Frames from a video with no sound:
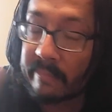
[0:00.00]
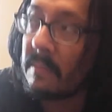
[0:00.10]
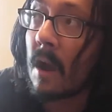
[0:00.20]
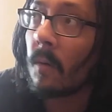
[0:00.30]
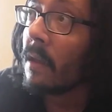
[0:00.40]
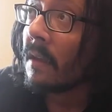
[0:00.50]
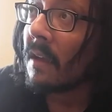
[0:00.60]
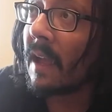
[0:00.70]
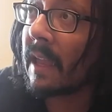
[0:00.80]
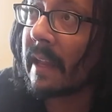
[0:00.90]
No,
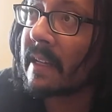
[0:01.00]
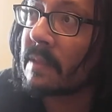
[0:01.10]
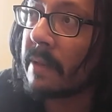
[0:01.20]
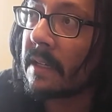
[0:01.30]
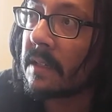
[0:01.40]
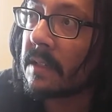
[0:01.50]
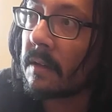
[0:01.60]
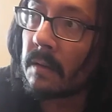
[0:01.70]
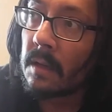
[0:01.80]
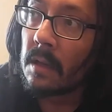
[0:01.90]
I can't explain it to
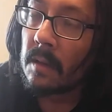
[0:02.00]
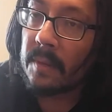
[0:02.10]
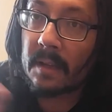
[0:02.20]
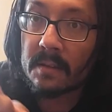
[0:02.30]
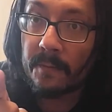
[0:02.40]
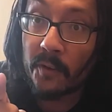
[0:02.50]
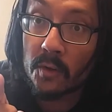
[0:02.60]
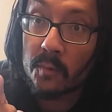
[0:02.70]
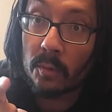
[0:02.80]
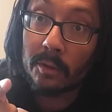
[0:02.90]
you because the
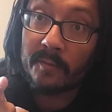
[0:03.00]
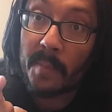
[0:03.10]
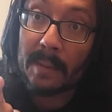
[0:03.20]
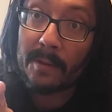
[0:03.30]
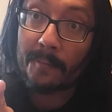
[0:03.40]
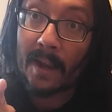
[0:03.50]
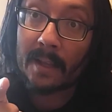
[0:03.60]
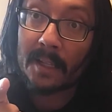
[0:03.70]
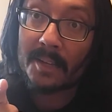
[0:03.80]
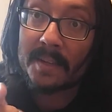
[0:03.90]
first rule of Baby Fight
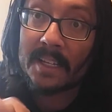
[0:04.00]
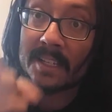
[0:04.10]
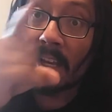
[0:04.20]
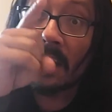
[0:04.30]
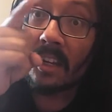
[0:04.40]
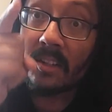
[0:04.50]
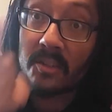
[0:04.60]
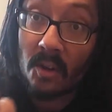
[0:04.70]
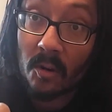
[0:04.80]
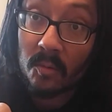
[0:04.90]
Club is
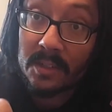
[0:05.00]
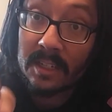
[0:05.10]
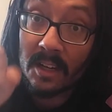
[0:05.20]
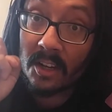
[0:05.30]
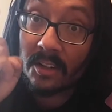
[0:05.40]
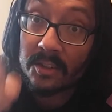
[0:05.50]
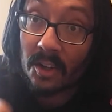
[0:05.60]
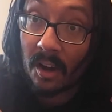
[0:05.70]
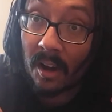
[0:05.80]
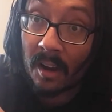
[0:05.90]
don't
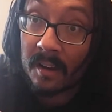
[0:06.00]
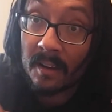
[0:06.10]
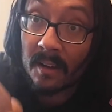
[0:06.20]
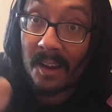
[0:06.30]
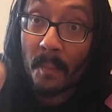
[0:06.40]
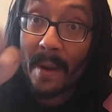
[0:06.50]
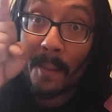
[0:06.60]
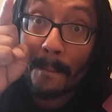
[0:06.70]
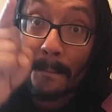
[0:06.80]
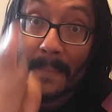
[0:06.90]
talk
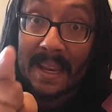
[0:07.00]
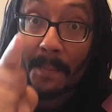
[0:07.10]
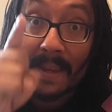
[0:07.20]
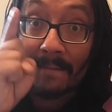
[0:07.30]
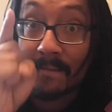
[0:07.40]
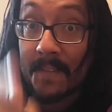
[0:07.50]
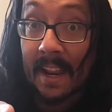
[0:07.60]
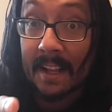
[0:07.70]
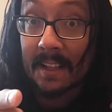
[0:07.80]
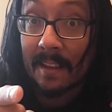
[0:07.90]
about Baby
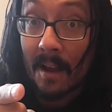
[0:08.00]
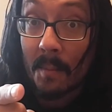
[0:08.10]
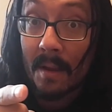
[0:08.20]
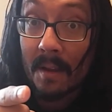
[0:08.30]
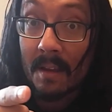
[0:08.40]
Fight Club.